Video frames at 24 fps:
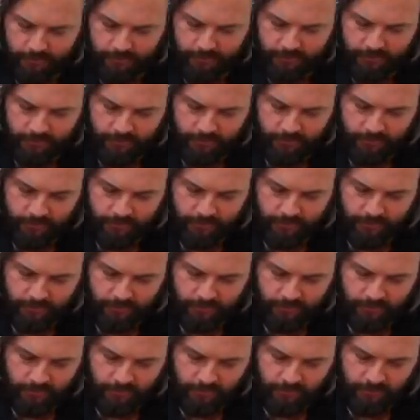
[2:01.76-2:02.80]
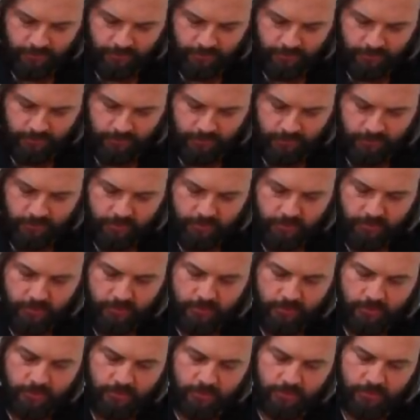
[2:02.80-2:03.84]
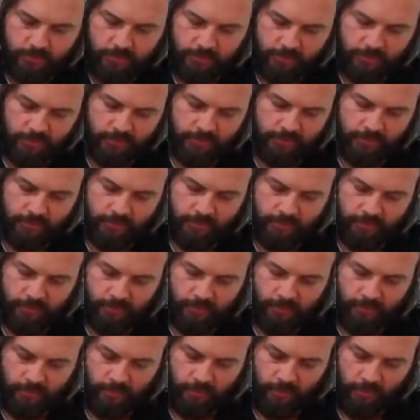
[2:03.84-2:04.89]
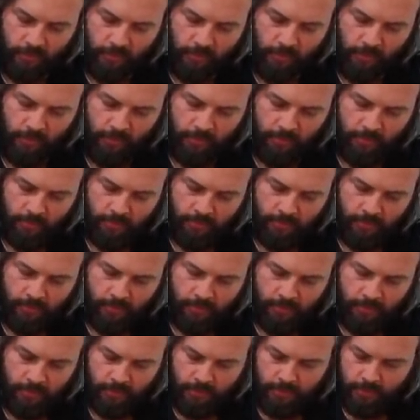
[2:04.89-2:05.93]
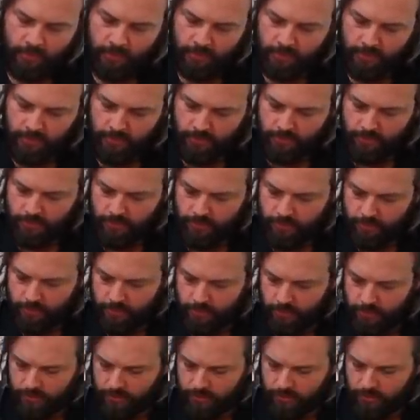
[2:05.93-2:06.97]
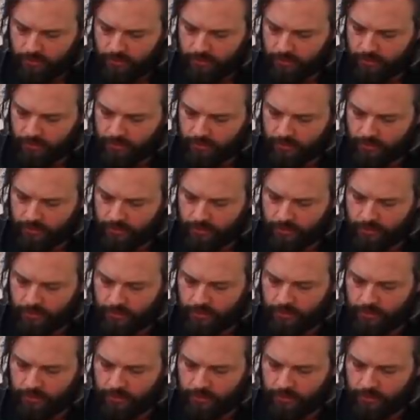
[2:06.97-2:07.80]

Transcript: This person isn't speaking.